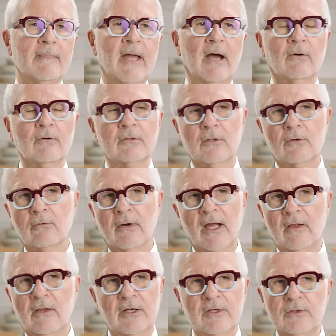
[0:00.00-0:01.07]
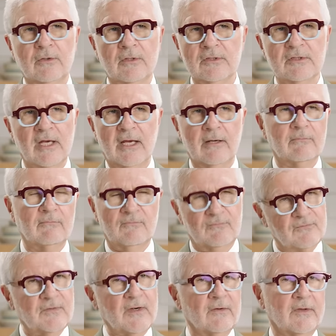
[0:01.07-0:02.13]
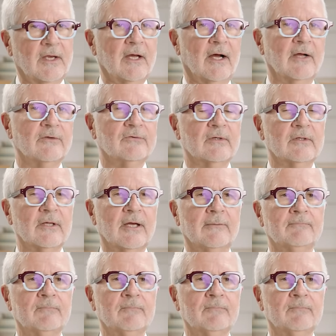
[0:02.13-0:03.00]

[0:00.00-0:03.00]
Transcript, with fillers: Now, chlorella you can take fairly constantly.